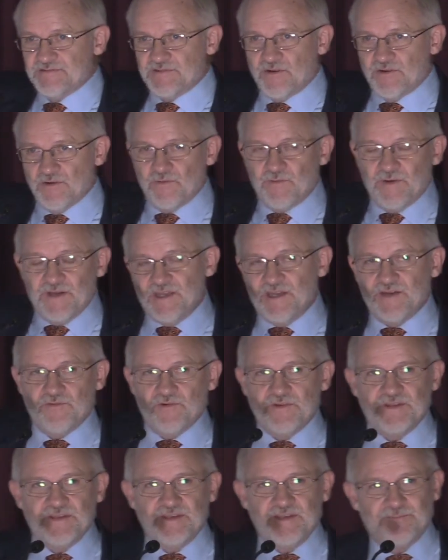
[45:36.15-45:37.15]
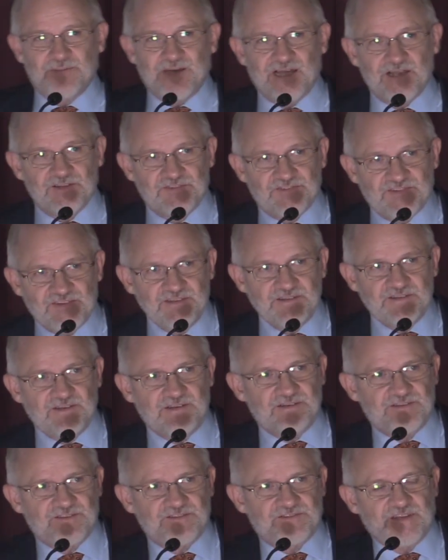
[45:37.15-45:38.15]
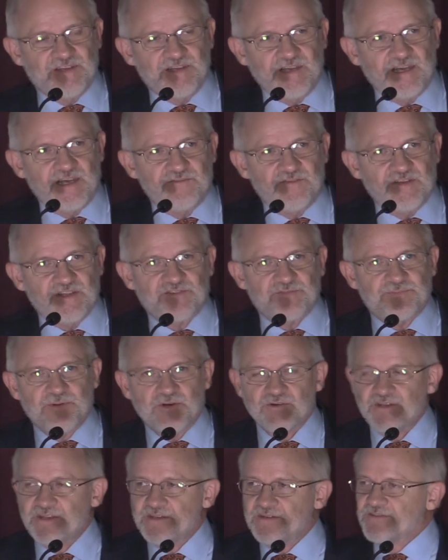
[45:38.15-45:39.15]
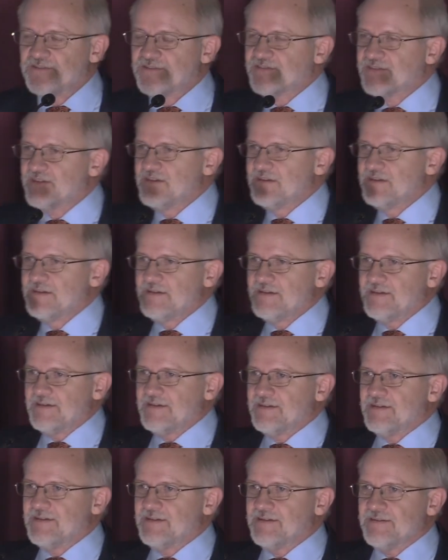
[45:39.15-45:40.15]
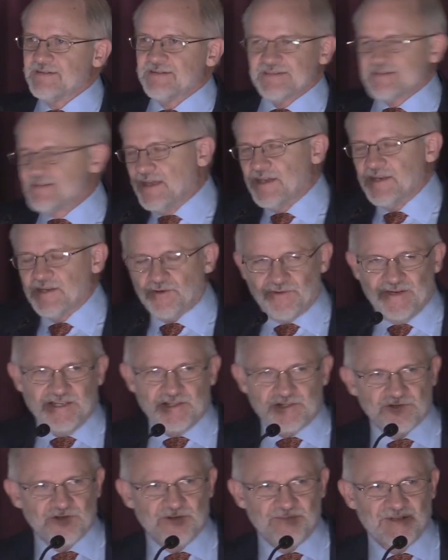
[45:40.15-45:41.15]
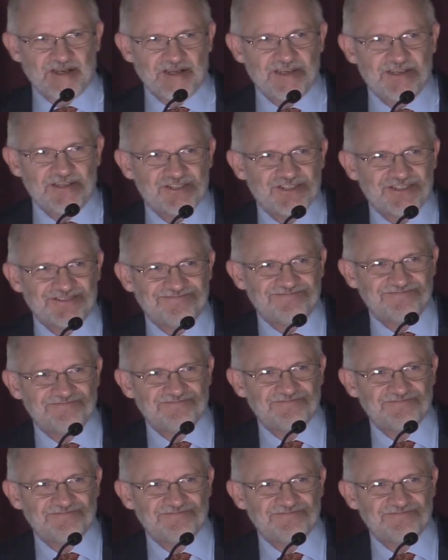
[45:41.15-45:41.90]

or whatever the Palestinians have experienced, it's not a great tribulation.